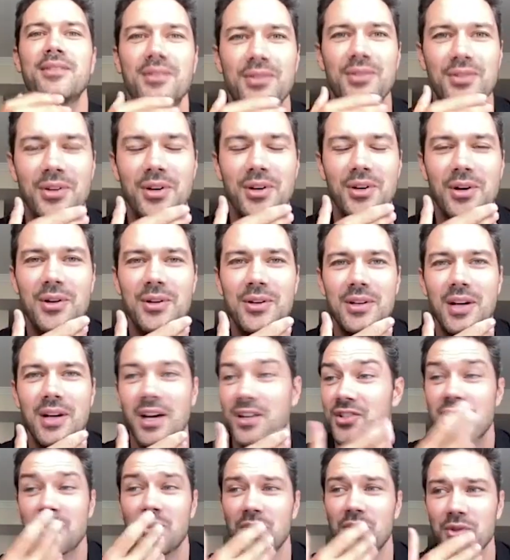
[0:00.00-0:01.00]
So
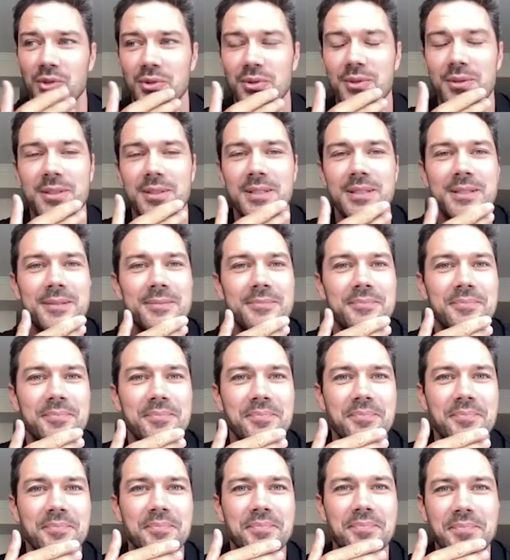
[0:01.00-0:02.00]
I still do.
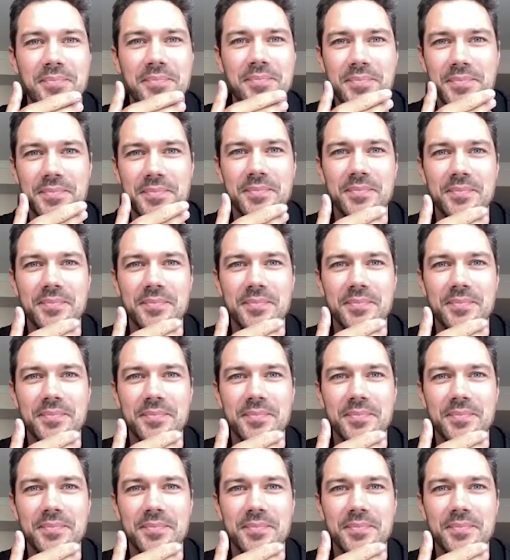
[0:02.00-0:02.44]
Mm-hmm.